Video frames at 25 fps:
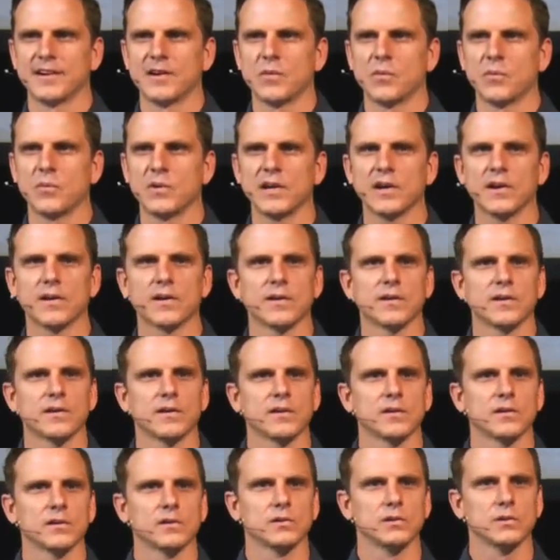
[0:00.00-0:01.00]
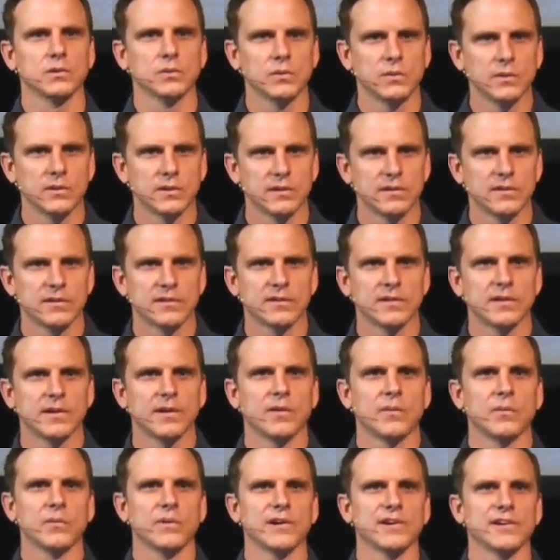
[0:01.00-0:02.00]
We are lured,
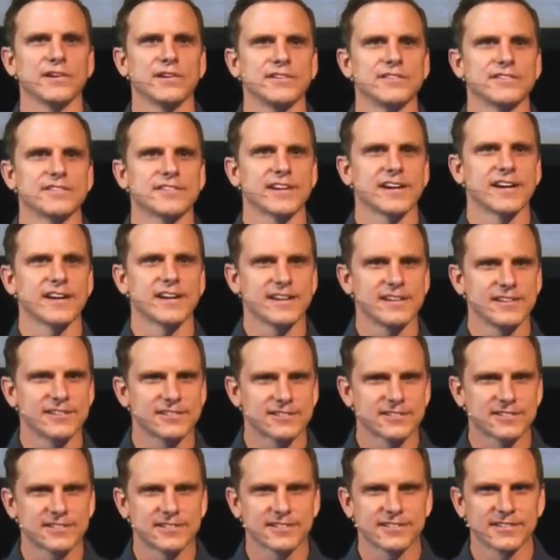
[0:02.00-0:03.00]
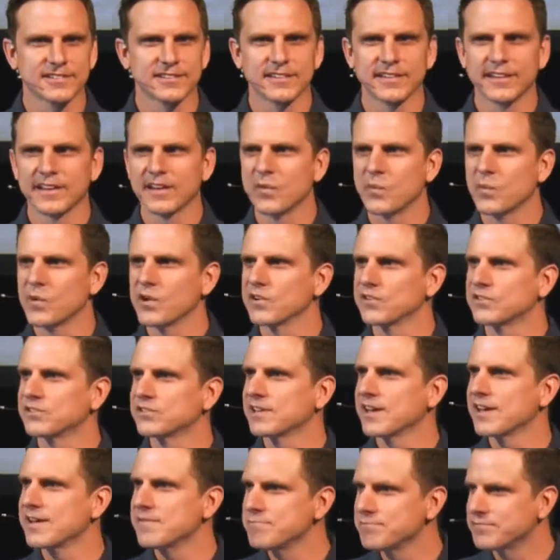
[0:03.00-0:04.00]
we are enticed, we are
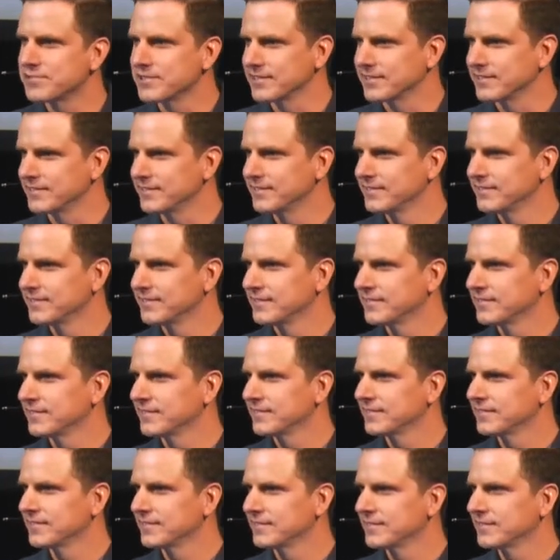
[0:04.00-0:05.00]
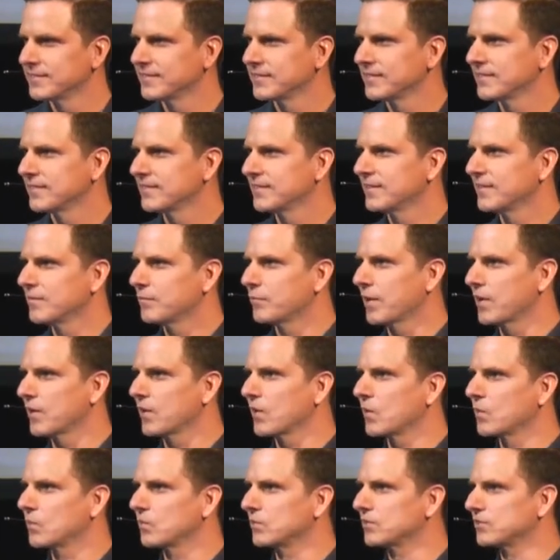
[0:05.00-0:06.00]
tempted by our
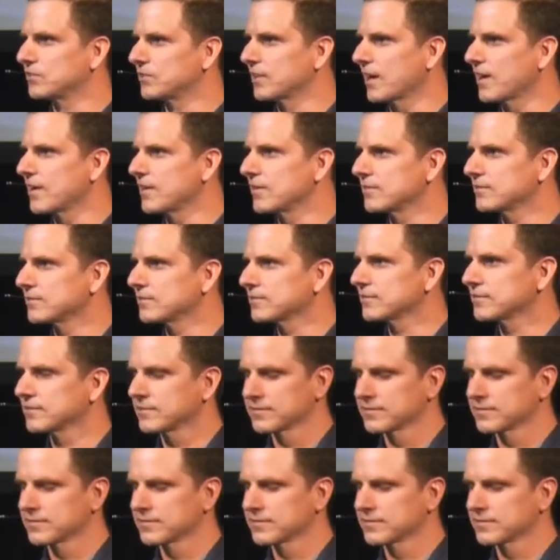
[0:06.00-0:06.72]
own desires.